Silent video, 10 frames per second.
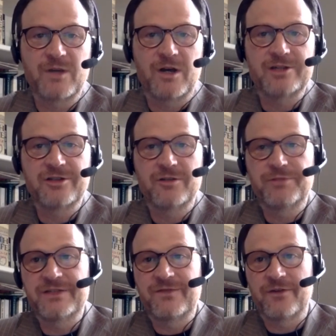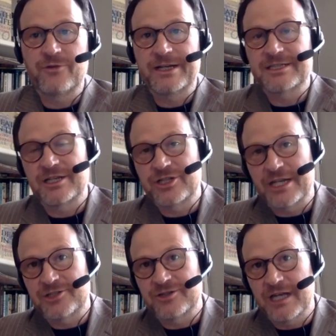Also, please feel free to
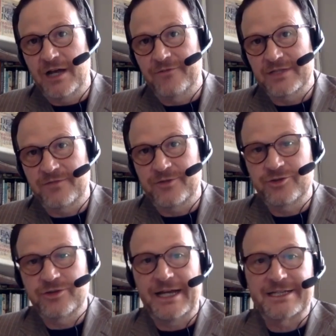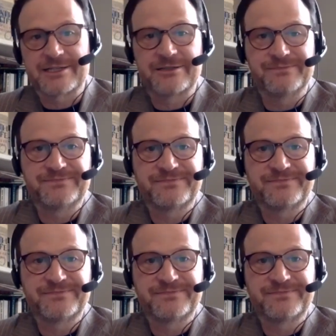suggest yourself as a future guest.